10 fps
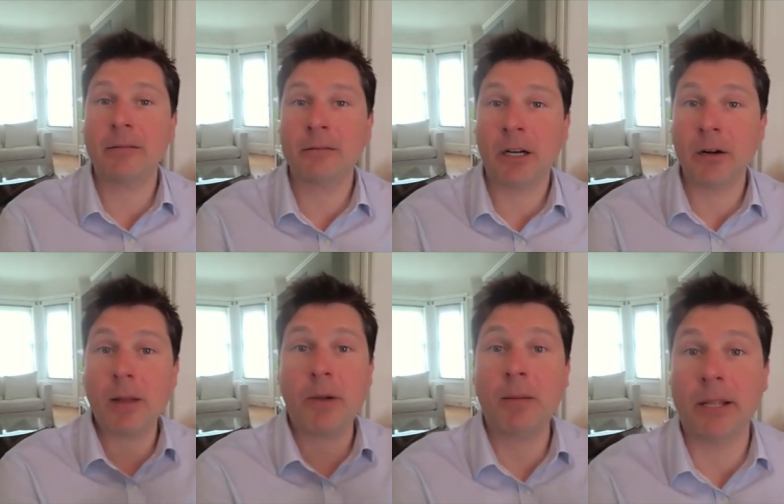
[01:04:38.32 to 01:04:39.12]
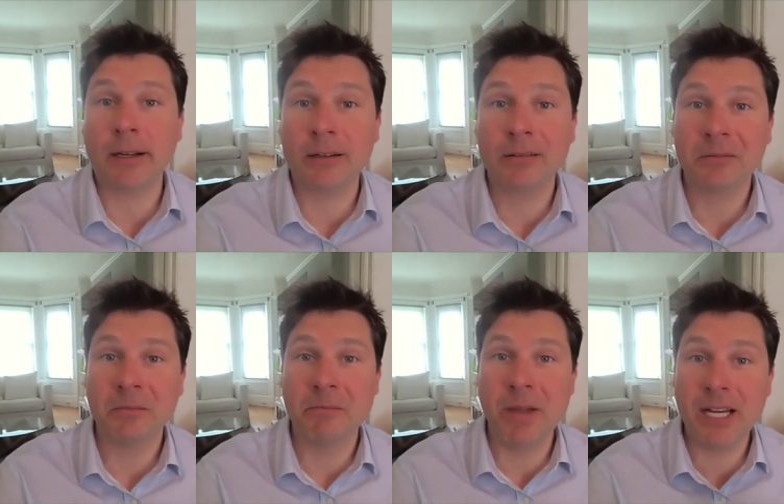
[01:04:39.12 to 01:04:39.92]
are not public.
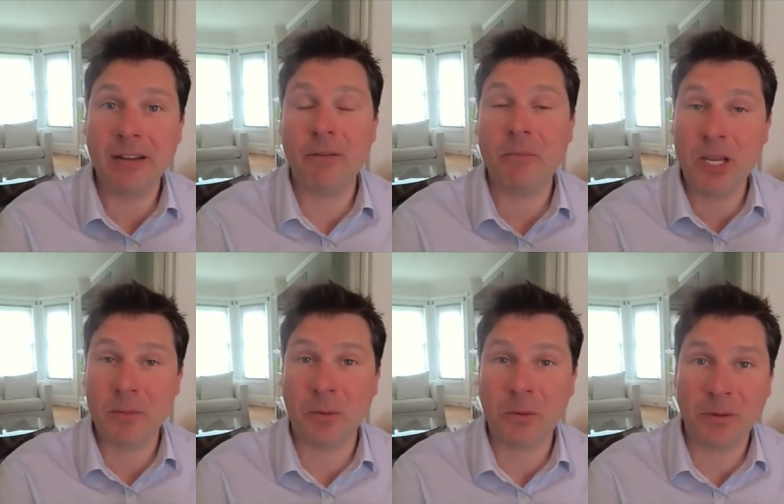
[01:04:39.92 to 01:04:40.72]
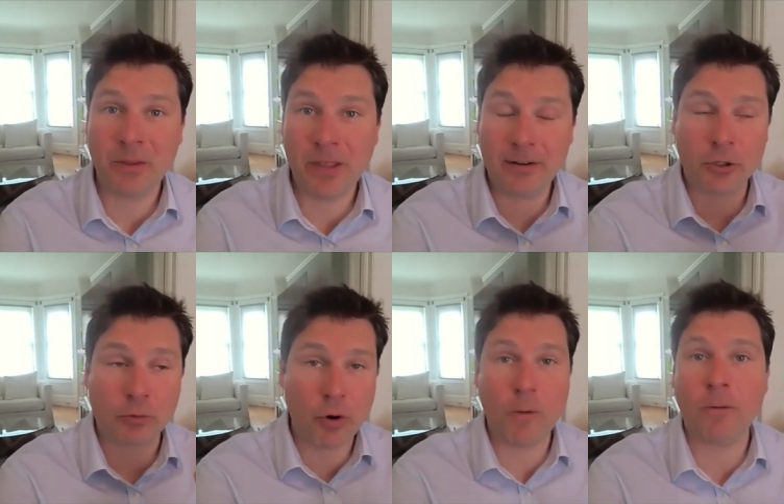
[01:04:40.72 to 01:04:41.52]
Many of the people that
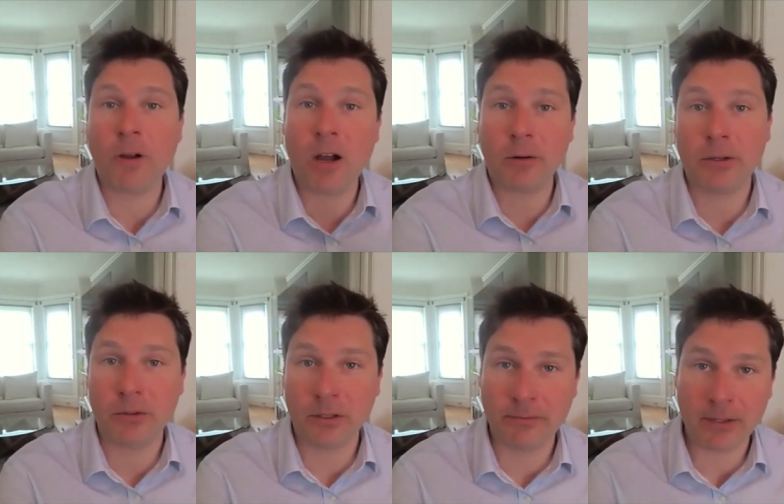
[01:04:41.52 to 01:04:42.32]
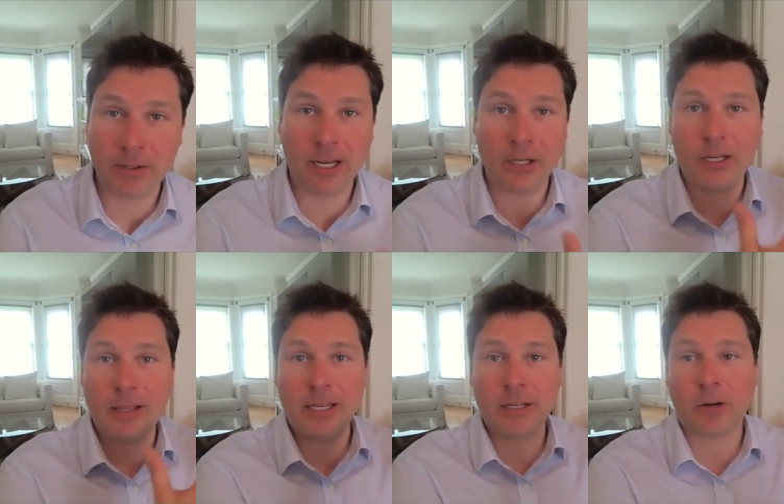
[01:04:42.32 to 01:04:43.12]
drove Congress's investigation,
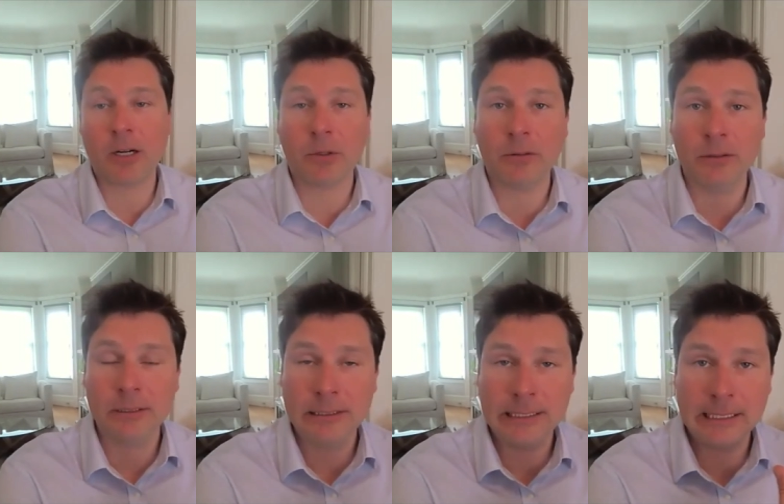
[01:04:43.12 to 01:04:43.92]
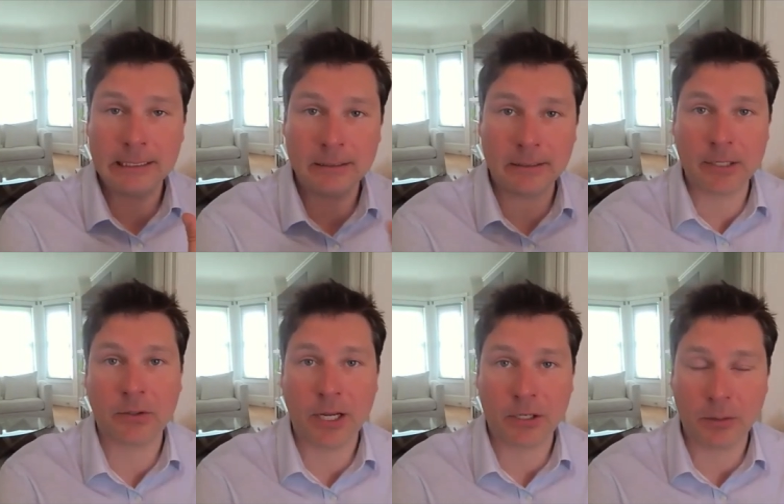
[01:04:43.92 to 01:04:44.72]
the incredible
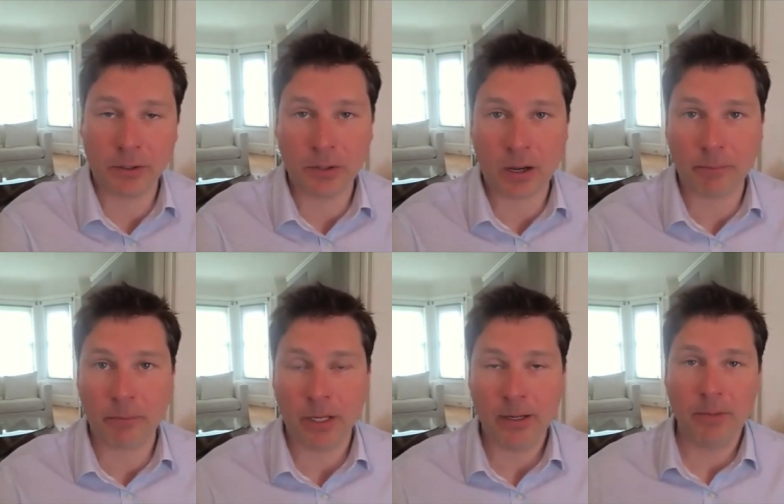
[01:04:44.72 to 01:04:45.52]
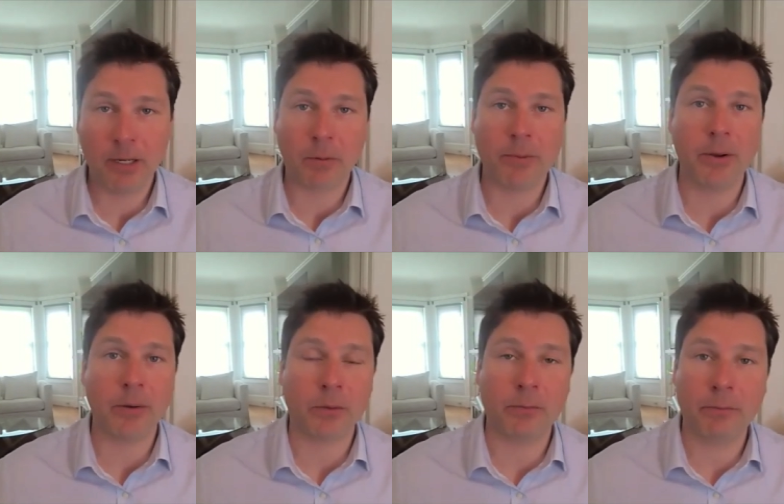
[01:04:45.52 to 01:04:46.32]
legislation that we saw being
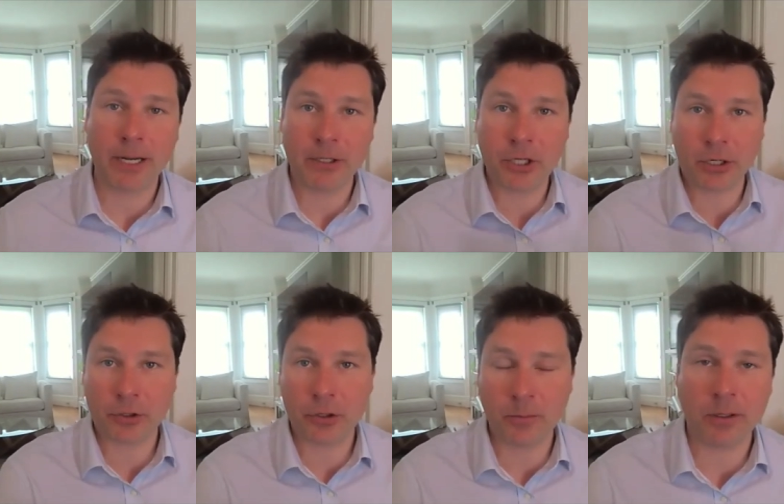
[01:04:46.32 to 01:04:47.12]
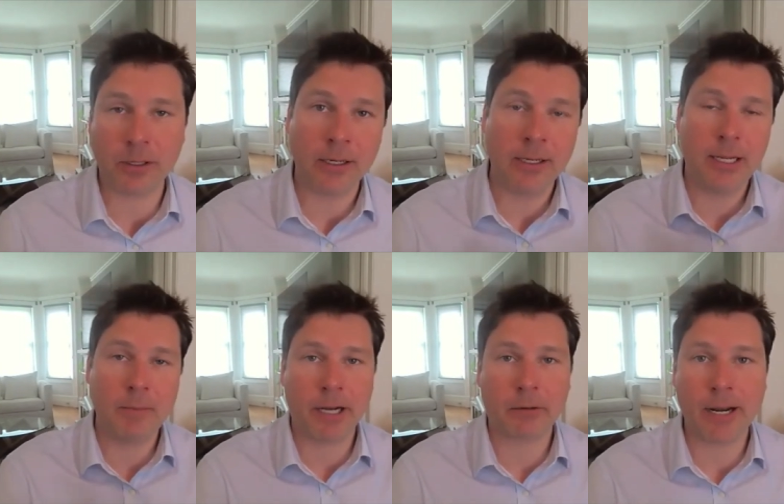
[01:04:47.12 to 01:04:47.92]
proposed by Chuck Schumer and
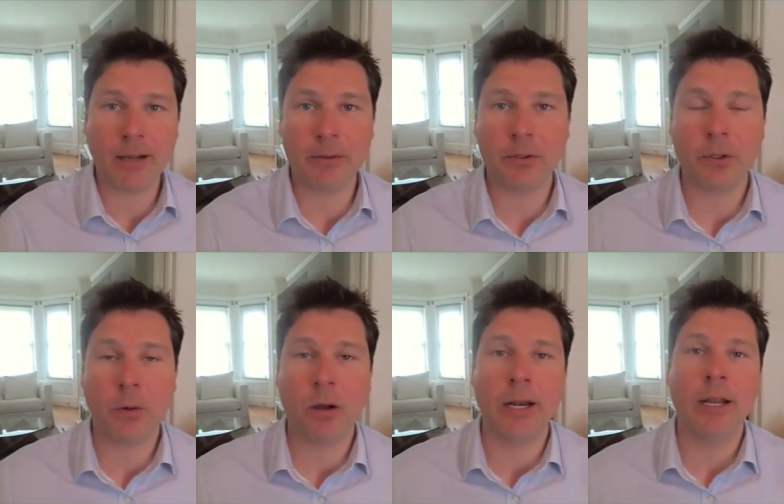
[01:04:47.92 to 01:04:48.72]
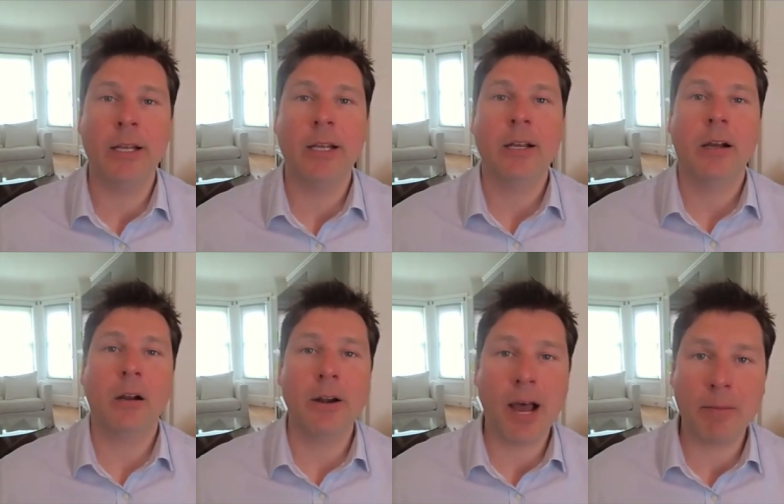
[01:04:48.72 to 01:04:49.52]
Mike Rounds and so on,
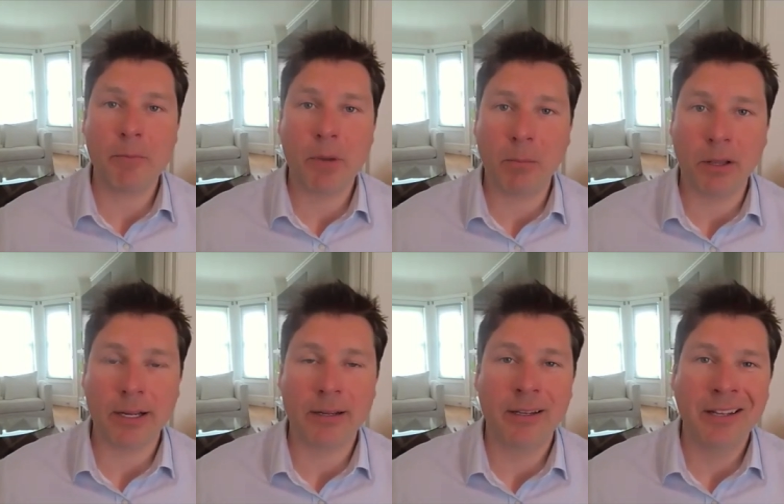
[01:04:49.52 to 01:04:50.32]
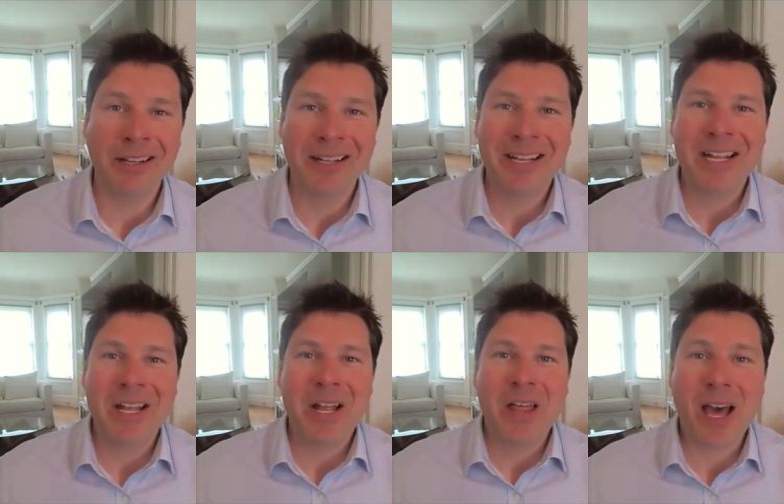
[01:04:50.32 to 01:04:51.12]
are not public.
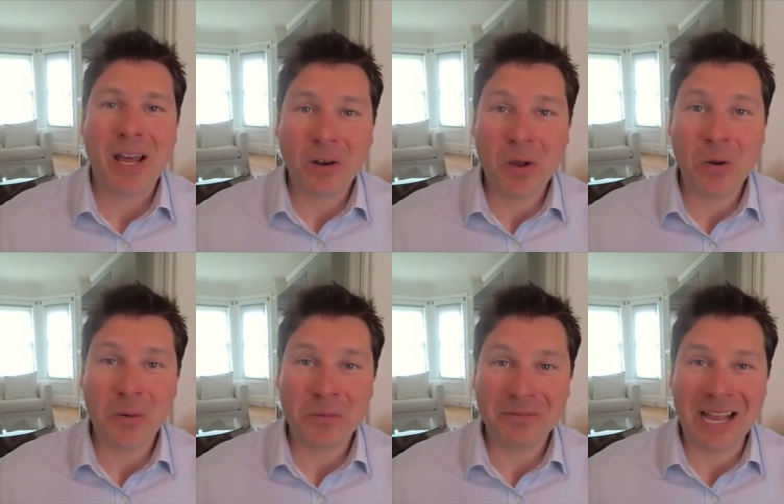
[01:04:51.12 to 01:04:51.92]
That alone,